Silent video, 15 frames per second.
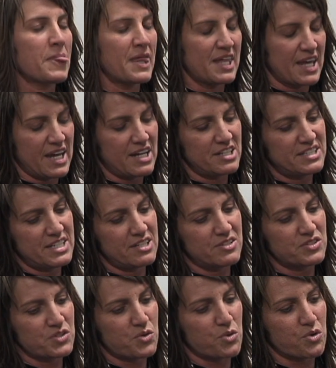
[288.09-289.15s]
And they had a
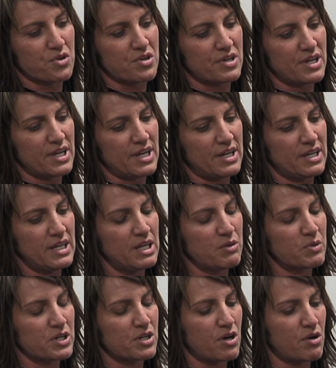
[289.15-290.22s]
tennis court, and he
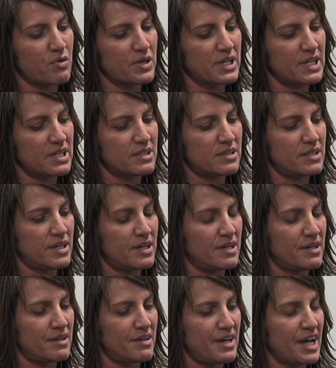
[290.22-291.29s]
would go and get
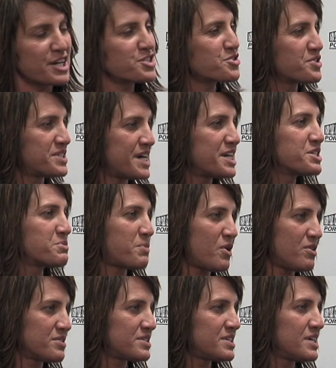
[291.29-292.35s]
the extra tennis
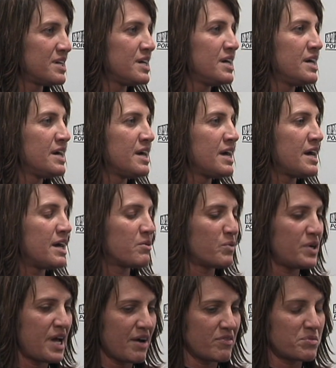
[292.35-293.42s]
balls, and
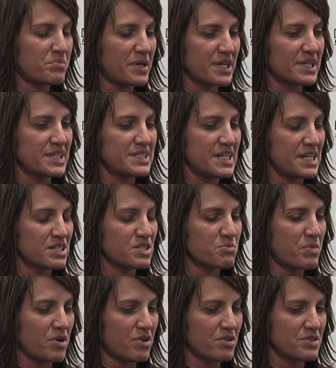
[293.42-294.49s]
we'd have a bucket of tennis
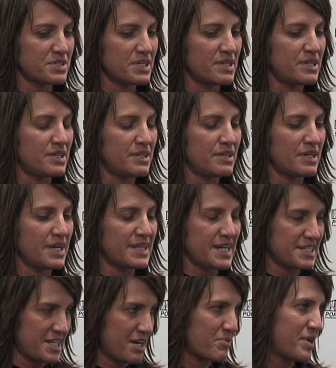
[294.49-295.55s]
balls. And at
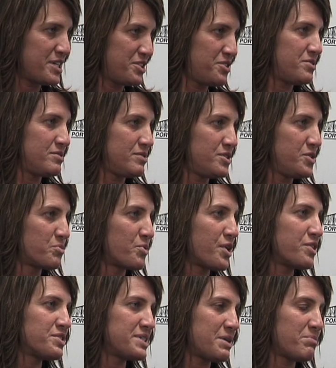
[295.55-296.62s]
that time, I had two
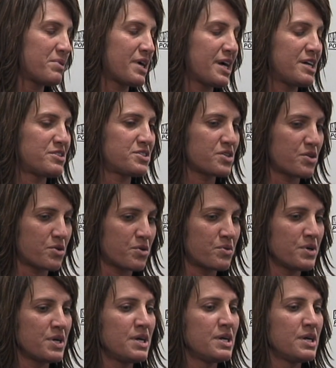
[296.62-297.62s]
brothers that played, so